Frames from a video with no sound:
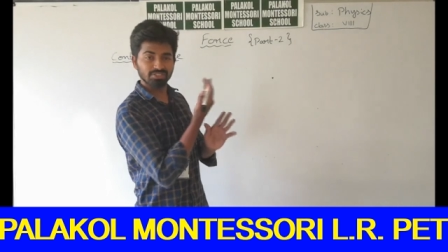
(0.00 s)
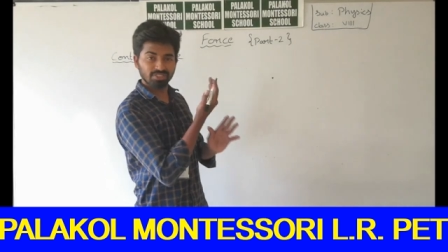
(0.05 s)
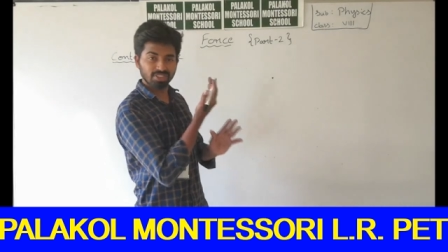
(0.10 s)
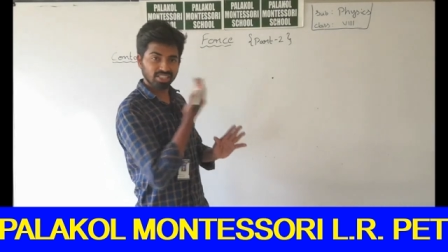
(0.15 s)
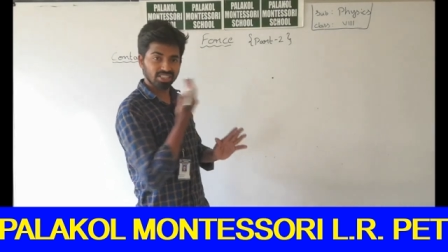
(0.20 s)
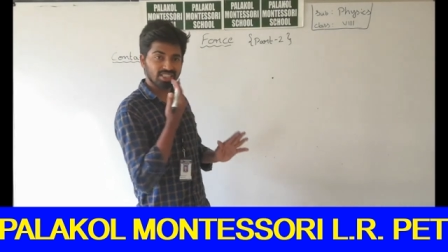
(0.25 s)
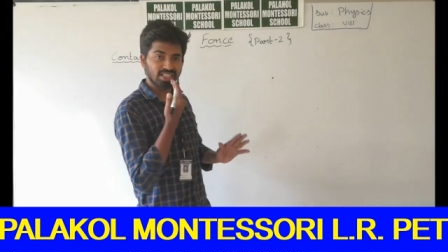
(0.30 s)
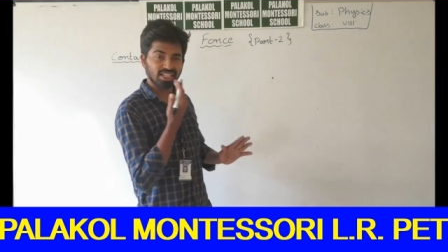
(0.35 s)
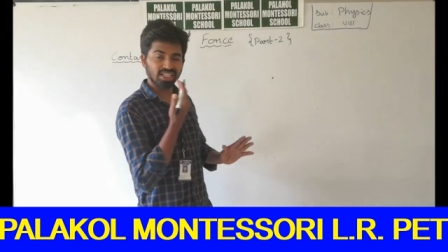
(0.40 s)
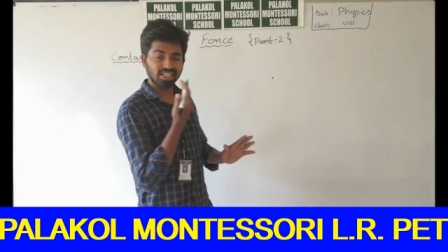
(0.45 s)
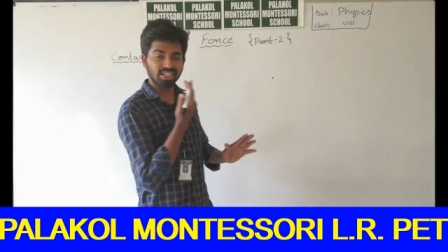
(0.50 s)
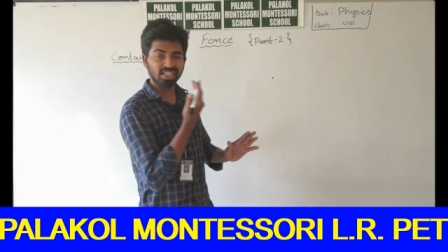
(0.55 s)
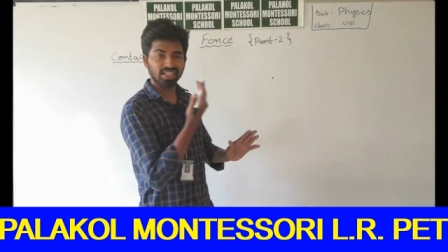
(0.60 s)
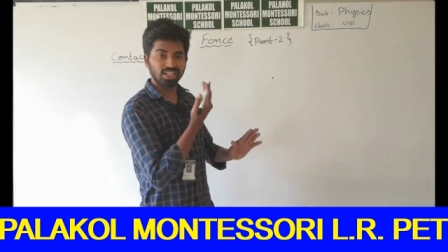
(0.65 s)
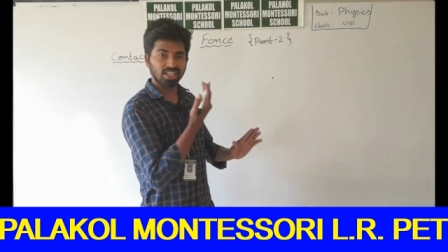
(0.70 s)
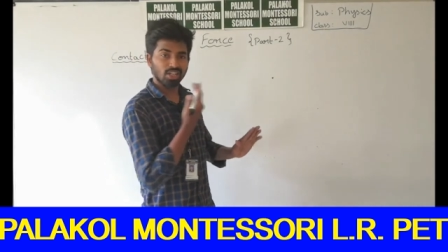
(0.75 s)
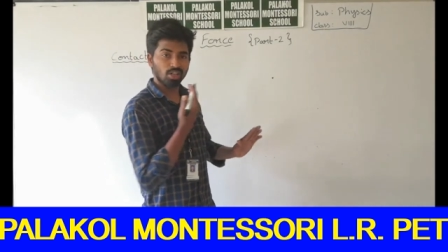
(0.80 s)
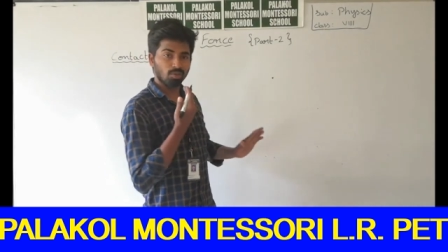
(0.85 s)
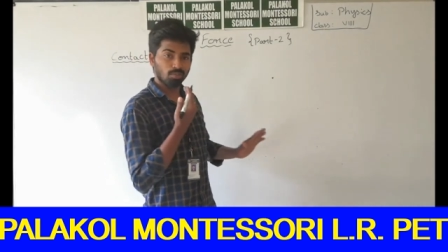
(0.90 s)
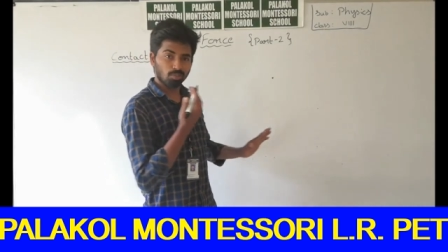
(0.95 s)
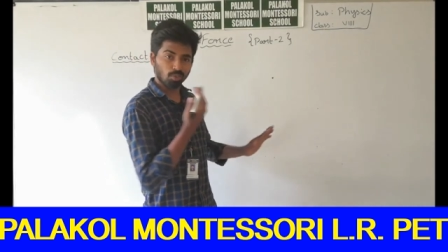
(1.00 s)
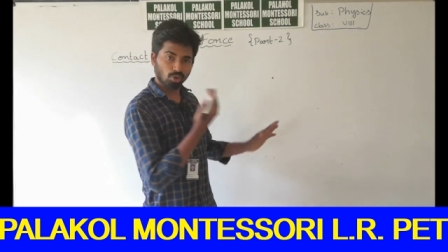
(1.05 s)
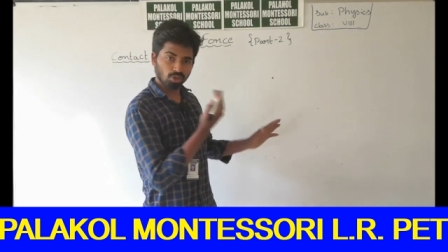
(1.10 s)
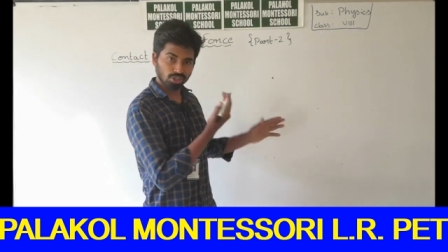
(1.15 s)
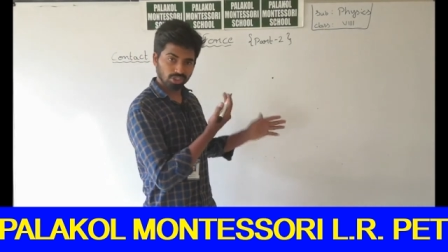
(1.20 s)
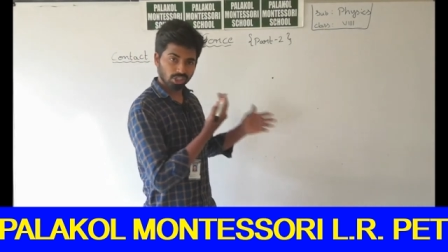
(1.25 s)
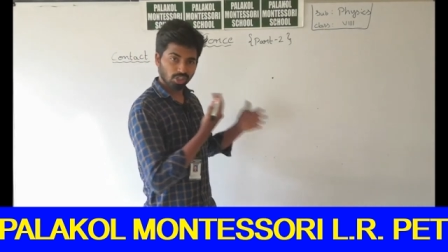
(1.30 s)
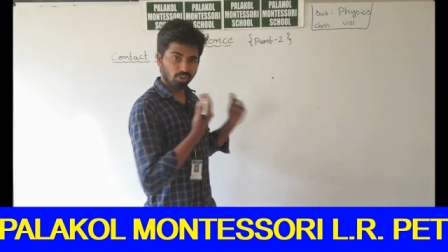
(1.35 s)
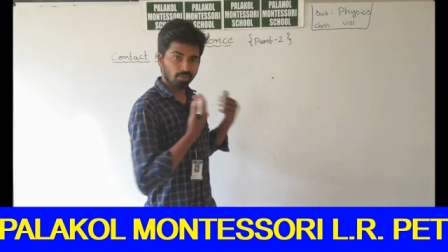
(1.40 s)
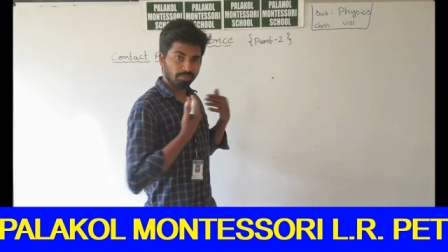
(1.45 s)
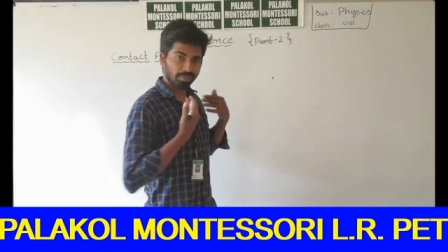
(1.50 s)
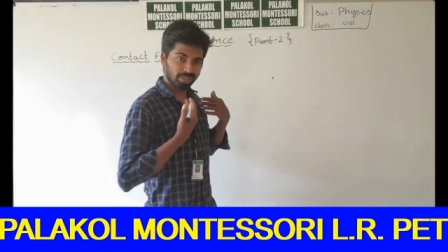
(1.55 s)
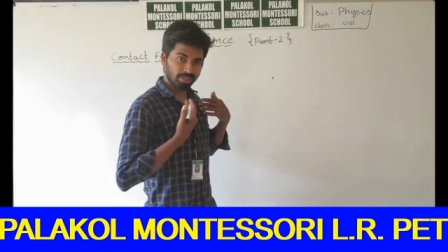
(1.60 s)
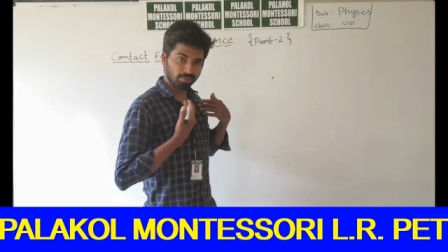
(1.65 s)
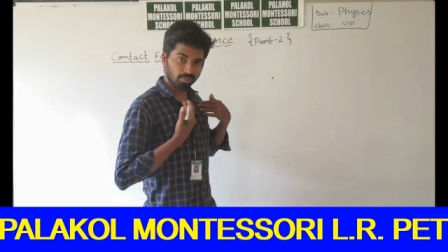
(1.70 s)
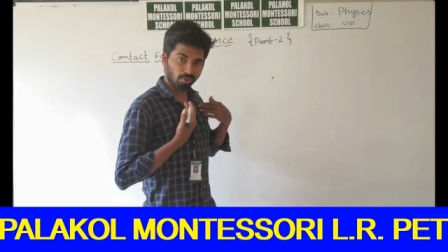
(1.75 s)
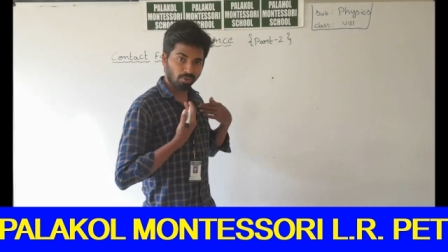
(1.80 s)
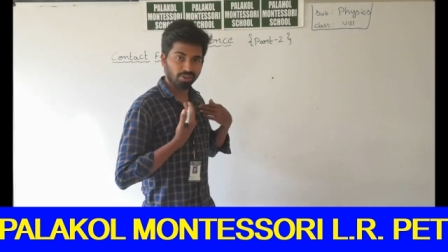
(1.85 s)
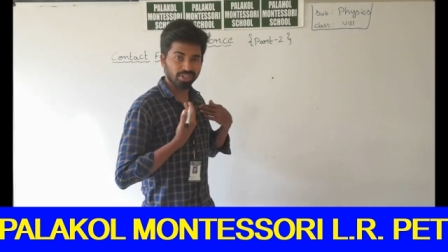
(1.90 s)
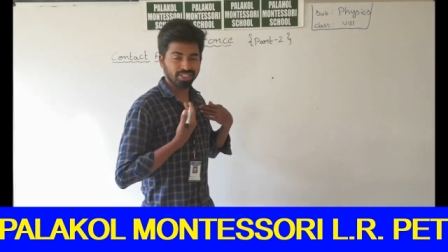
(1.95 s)
for the motion of my
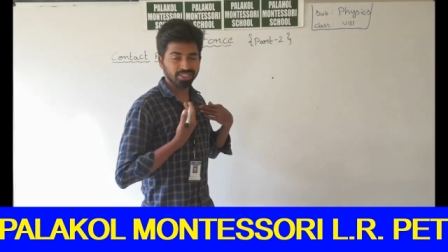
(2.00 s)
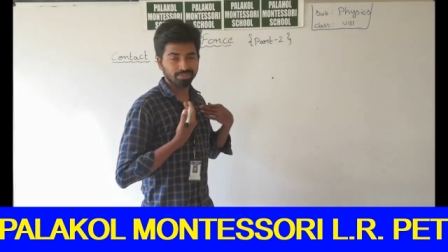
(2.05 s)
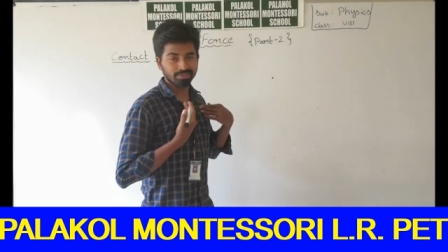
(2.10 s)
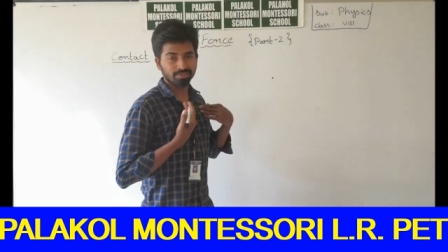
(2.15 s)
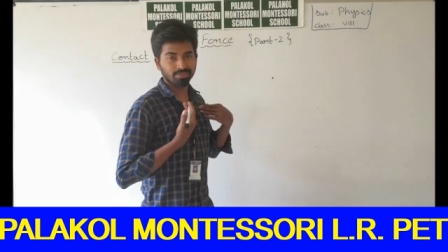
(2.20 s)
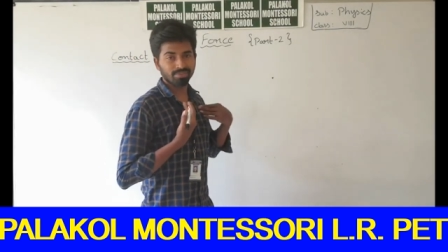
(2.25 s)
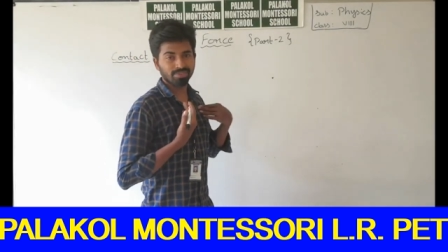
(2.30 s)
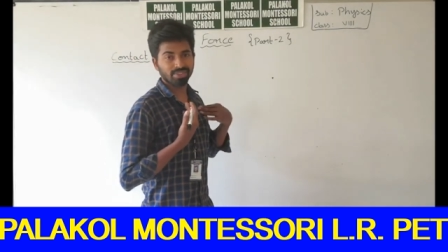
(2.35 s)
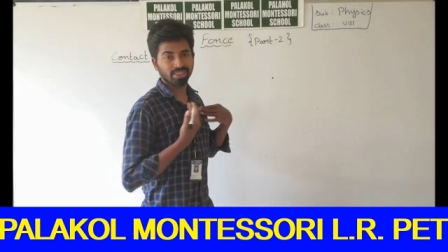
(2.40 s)
body